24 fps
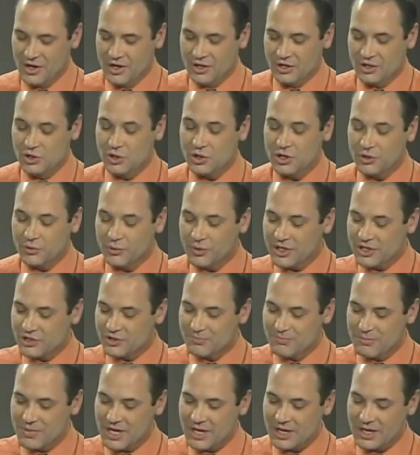You can reach
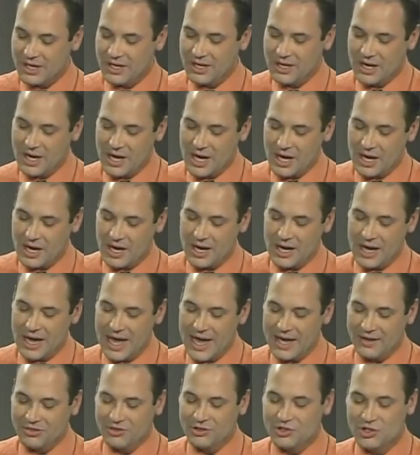Mick
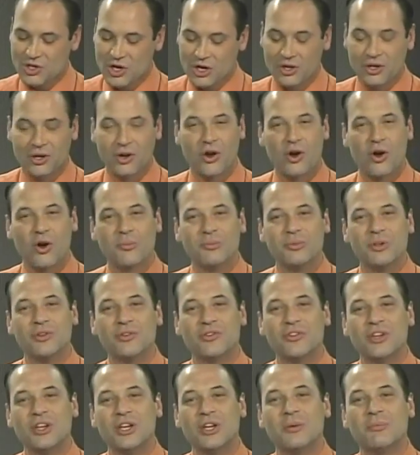at the Sharlot Hall
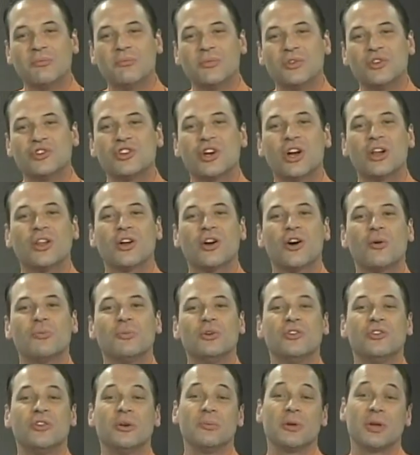Museum. The Sharlot Hall
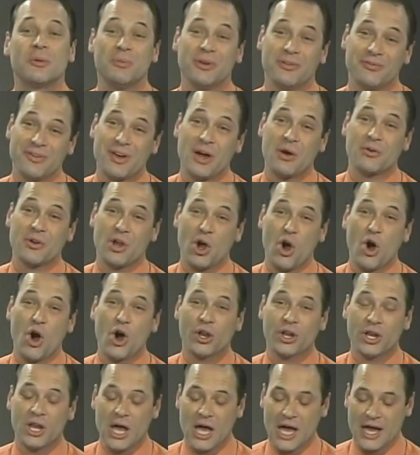Museum can be found
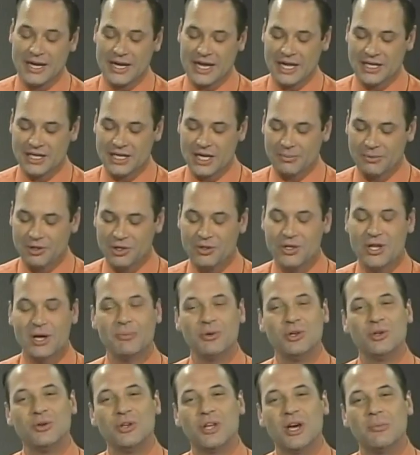online at
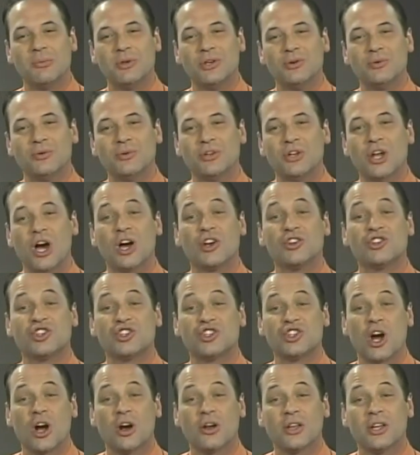
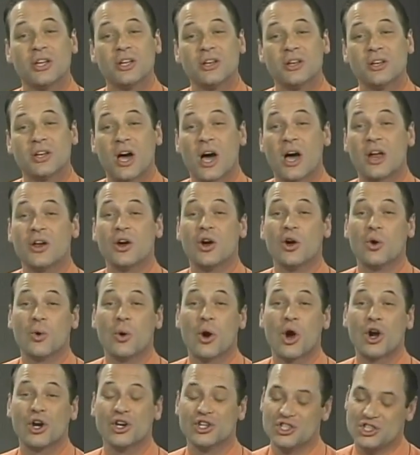
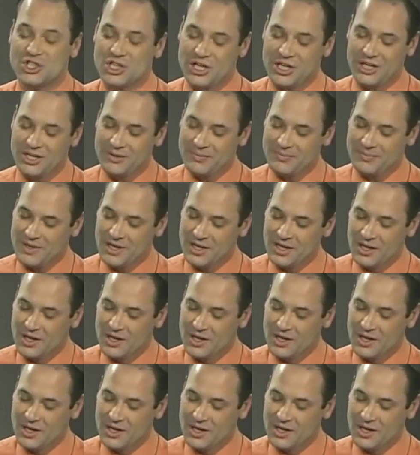www.sharlot.org.